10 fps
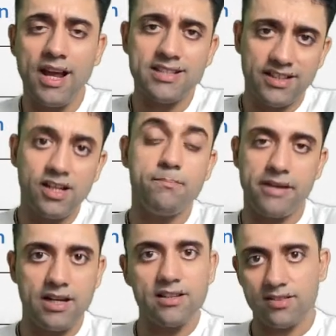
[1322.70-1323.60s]
has little
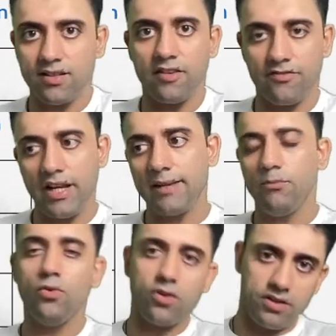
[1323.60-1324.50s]
bigger stuff, like
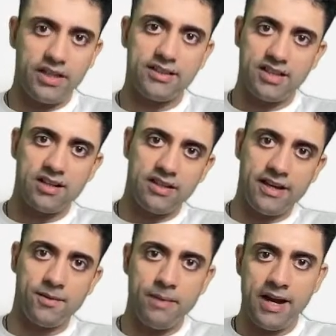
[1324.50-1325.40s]
more things are
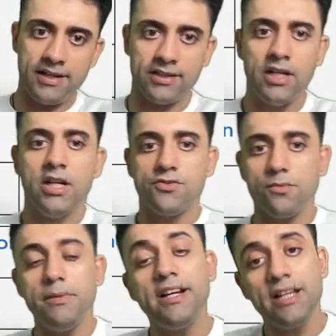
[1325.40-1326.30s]
there bad.
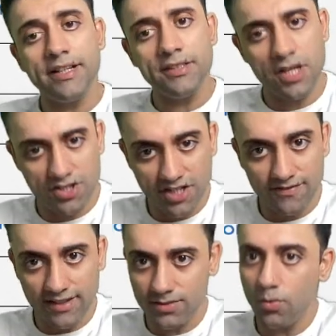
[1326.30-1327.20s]
So midline
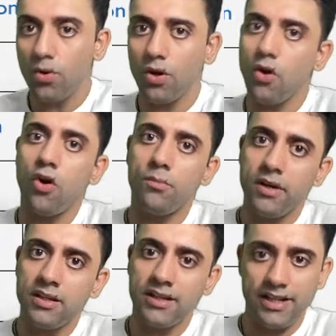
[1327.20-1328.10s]
shift is more
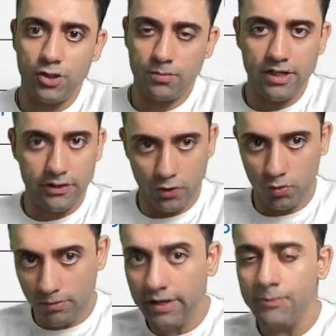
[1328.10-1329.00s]
common in
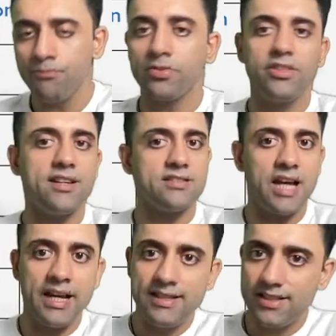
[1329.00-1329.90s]
tuberculoma. The
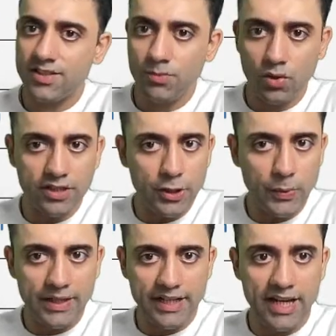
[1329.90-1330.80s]
size is more than
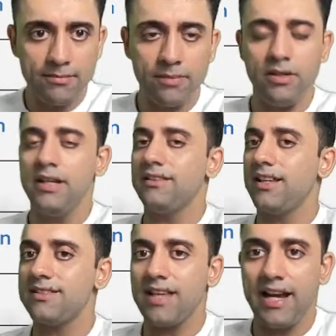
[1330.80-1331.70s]
20 mm.
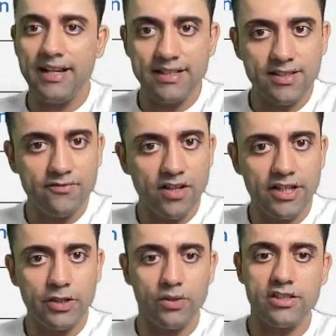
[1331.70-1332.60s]
The site is
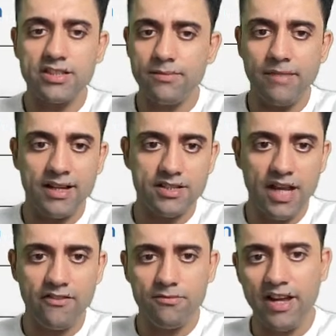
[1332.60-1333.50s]
infratentorial. Just imagine,
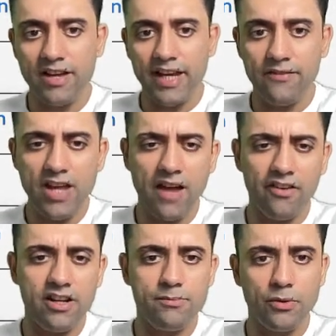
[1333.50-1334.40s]
can we have
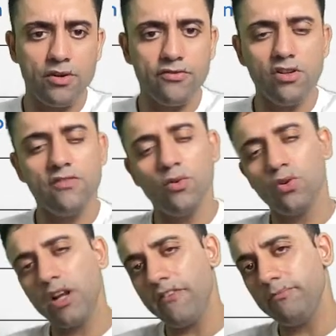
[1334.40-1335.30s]
a beautiful
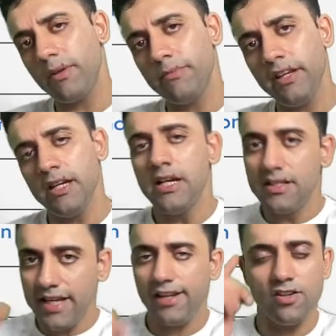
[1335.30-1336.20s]
photographic memory?
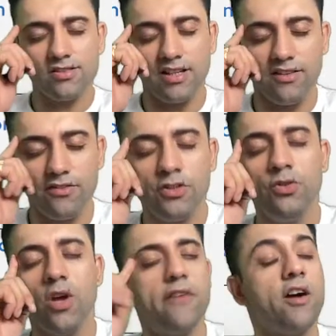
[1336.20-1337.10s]
Tell yourself
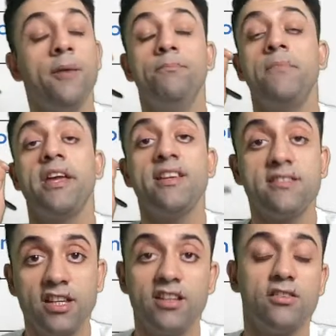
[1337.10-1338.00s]
you have
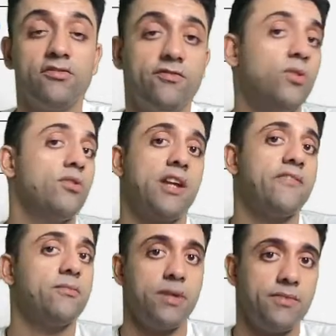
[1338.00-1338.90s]
amazing
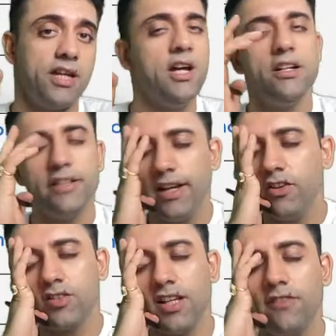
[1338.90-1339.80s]
photographic memory. Tell
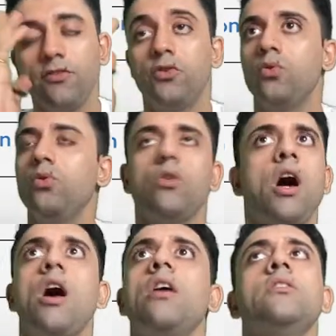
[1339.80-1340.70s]
yourself you
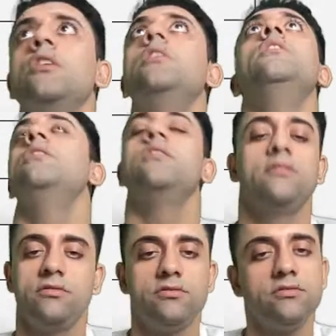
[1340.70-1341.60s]
are
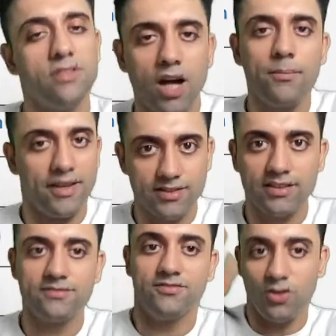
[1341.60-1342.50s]

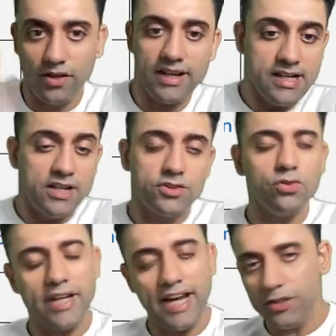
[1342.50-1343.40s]
amazing. Okay,
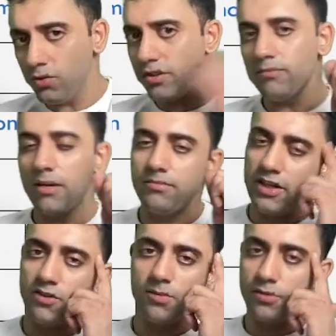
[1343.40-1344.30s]
so can you remember
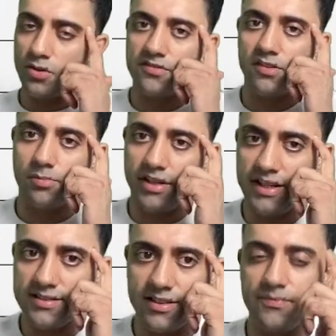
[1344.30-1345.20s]
in your beautiful
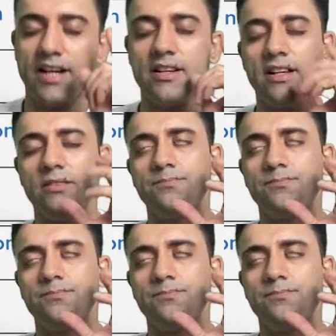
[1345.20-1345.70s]
brains that